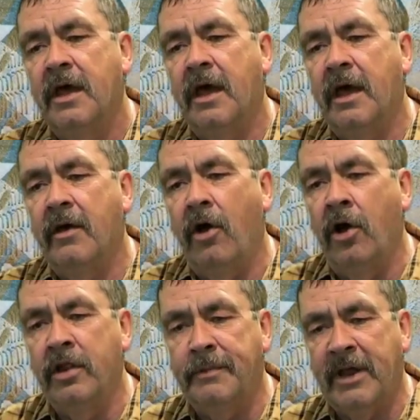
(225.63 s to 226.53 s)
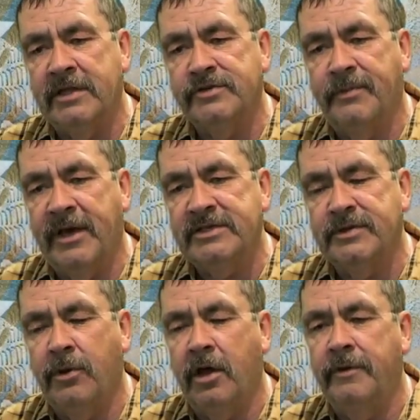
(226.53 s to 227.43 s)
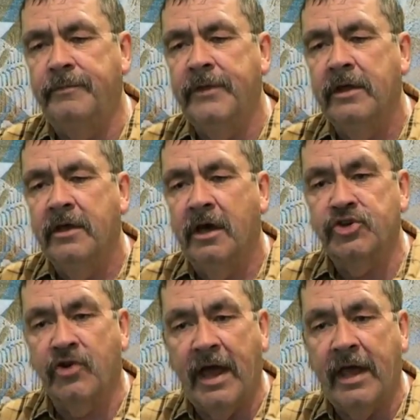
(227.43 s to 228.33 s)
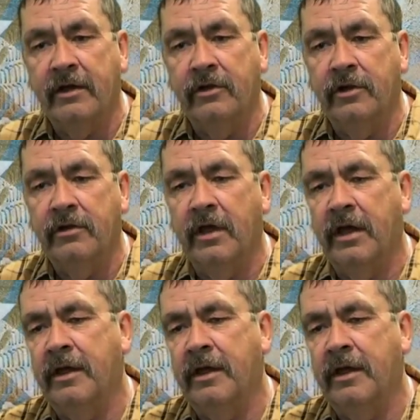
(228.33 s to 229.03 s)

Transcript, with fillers: all the plans were based upon a triangle,